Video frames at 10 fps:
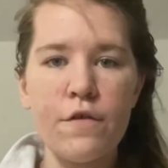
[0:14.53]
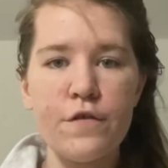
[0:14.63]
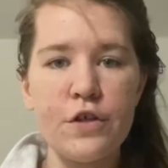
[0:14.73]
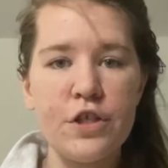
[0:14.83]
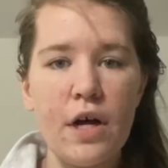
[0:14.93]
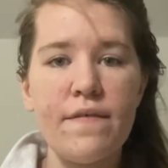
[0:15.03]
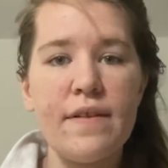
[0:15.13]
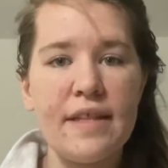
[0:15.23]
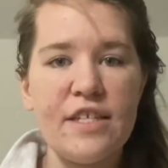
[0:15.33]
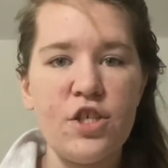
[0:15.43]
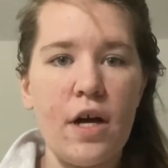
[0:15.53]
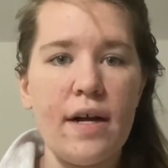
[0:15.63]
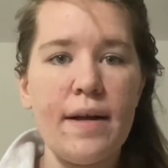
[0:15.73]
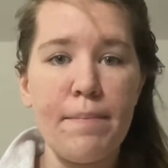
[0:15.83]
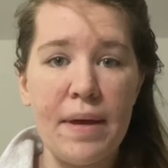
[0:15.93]
First off, let's
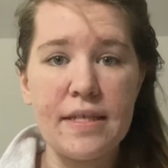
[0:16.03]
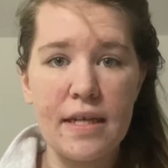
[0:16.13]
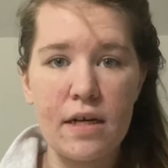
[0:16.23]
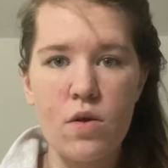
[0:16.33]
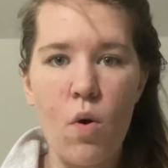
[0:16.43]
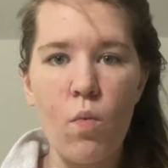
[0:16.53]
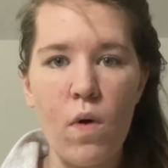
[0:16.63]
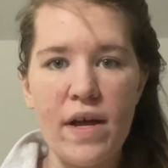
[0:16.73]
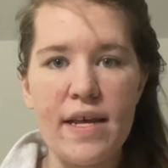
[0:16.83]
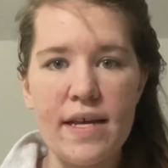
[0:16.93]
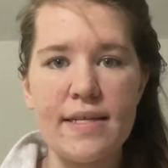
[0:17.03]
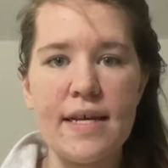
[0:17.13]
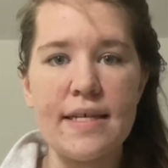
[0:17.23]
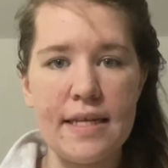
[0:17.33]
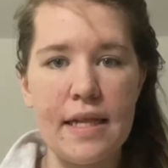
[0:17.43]
talk basics. What is a
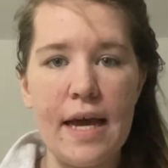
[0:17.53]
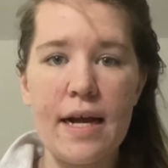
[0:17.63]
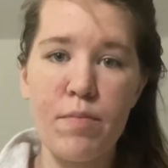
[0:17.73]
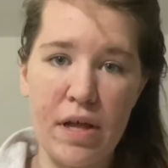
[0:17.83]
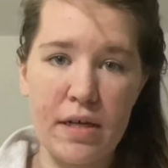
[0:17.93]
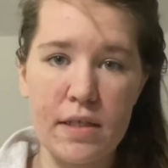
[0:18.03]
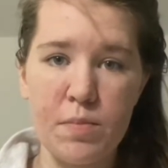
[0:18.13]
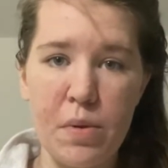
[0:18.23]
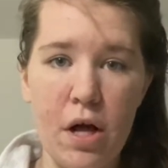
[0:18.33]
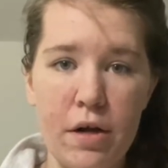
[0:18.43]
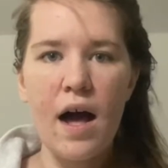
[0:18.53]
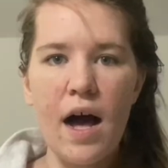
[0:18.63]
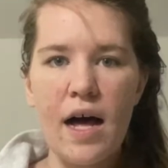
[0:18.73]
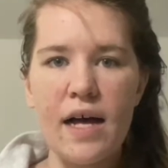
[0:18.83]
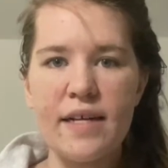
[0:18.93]
celiac plexus block?
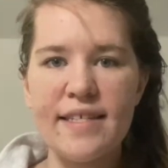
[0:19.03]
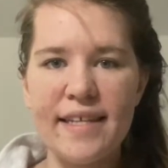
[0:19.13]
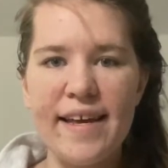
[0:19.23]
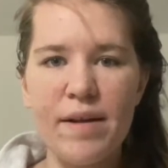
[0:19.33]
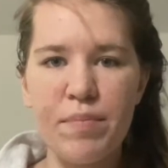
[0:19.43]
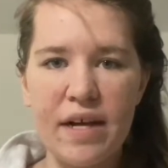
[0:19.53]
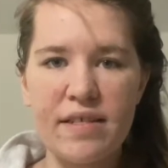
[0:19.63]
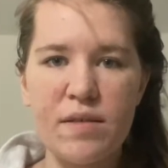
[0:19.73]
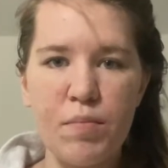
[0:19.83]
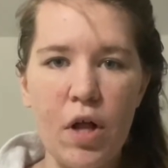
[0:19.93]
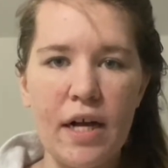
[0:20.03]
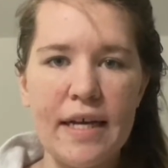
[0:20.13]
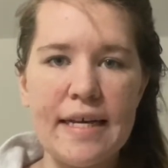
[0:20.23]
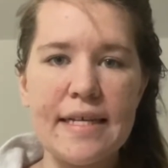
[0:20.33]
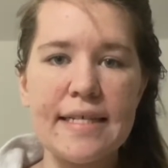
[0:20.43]
A celiac plexus block
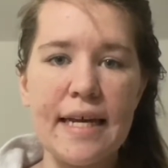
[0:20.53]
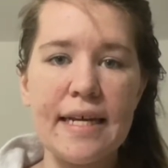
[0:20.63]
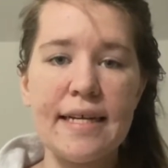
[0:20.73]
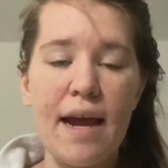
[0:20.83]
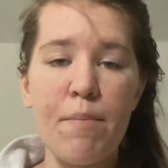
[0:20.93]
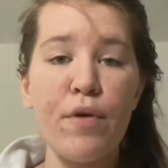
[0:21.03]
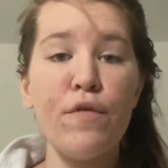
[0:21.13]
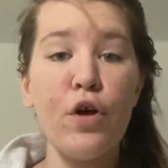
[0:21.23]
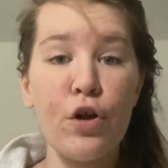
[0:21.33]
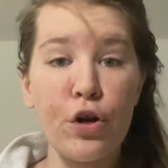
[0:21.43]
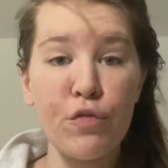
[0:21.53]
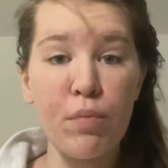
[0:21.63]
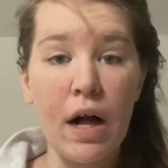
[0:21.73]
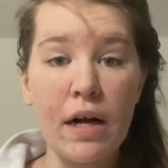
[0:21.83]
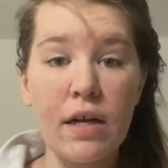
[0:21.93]
is a type of nerve
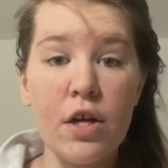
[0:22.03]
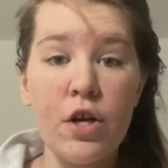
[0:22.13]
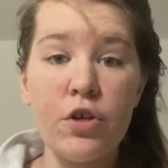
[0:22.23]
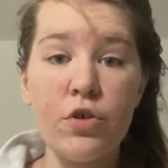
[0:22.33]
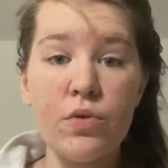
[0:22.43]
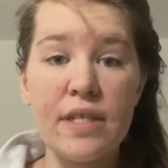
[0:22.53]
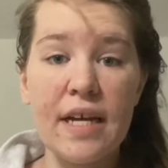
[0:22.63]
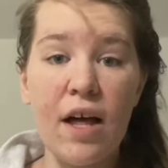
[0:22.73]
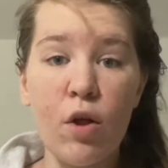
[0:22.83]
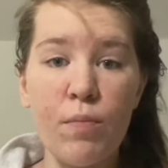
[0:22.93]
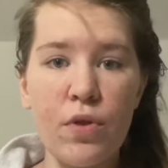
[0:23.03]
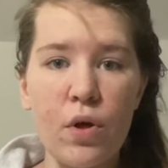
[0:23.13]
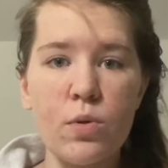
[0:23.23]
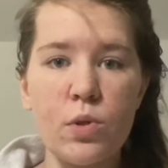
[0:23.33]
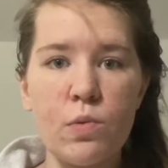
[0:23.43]
block used to help
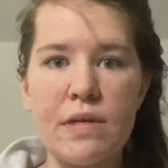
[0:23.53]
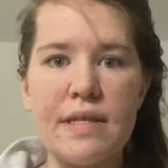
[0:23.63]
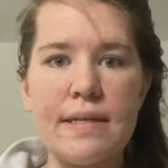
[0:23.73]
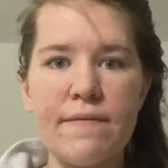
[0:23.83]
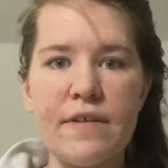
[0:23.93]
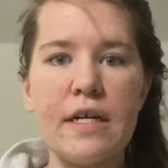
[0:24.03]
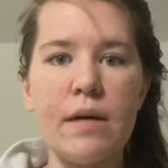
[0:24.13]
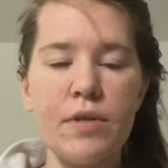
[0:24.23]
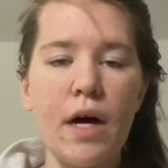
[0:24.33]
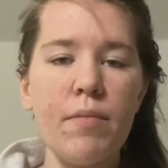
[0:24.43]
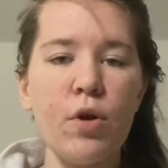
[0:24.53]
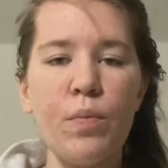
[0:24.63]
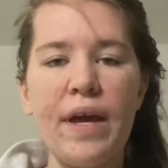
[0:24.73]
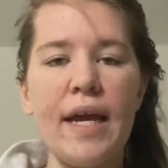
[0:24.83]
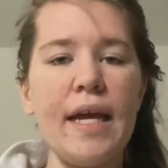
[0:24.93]
those with severe abdominal
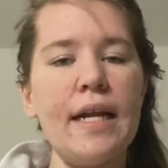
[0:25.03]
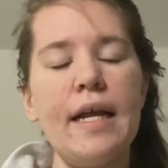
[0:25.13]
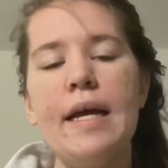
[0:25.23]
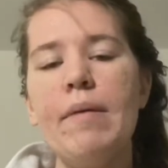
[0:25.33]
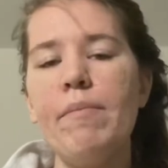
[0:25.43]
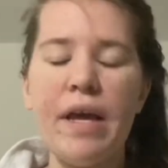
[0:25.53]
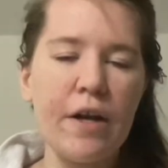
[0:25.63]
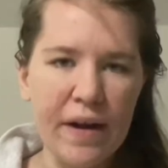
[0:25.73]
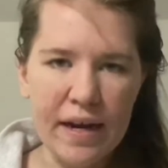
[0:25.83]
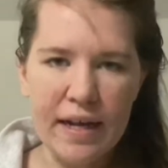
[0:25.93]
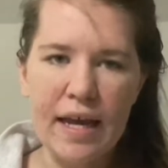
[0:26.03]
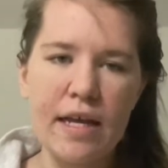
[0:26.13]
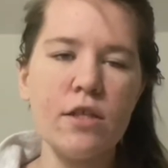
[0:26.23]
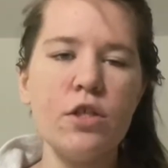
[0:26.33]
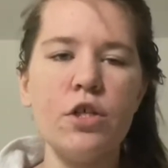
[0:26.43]
pain, pancreatic
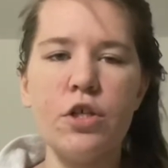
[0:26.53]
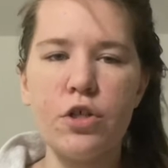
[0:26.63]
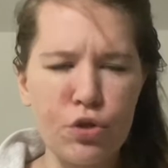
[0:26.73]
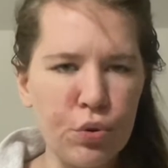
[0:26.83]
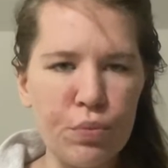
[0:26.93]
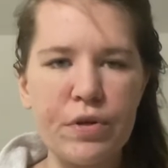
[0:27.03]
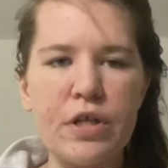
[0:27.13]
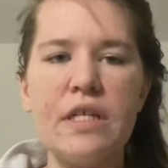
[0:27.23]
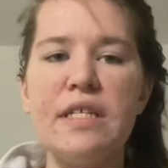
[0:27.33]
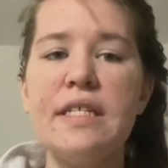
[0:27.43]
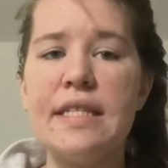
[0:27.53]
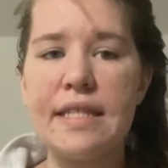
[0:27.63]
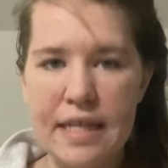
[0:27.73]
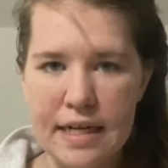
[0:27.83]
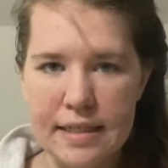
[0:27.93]
cancer, tumors,
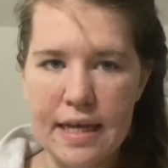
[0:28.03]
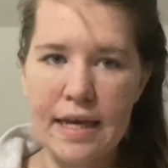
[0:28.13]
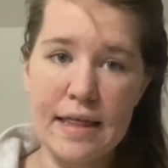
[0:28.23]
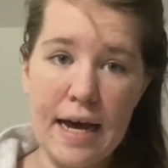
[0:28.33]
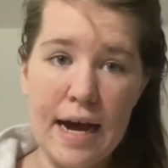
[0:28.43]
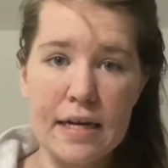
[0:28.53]
things like that.